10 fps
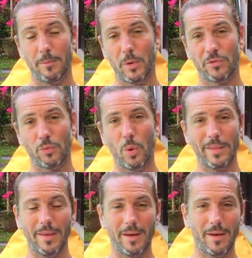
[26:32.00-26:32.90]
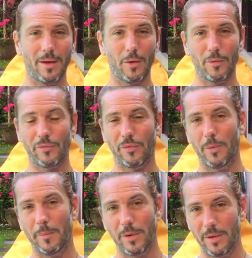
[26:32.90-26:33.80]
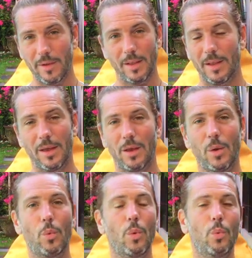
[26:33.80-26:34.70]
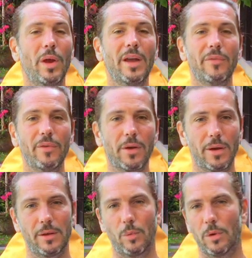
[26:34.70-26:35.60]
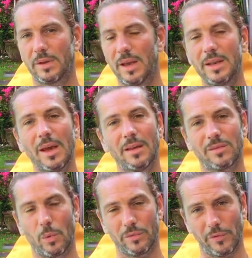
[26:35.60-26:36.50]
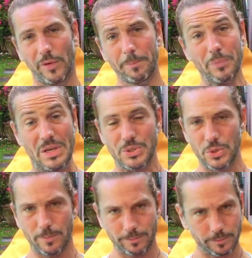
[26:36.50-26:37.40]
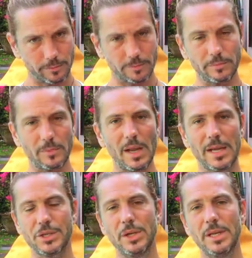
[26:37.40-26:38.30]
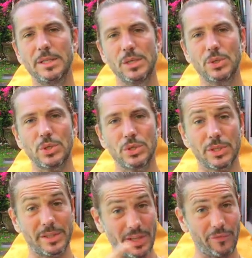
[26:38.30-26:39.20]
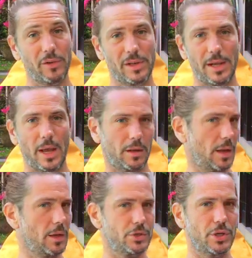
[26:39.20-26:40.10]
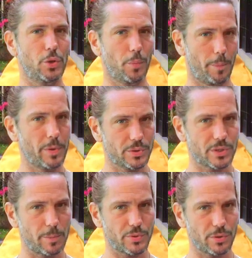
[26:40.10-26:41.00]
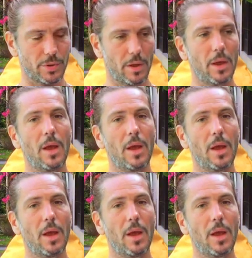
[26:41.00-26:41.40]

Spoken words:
Botswana, or from wherever in the world, Kenya, and so on and so forth. So actually, this is definitely enlarging your perception.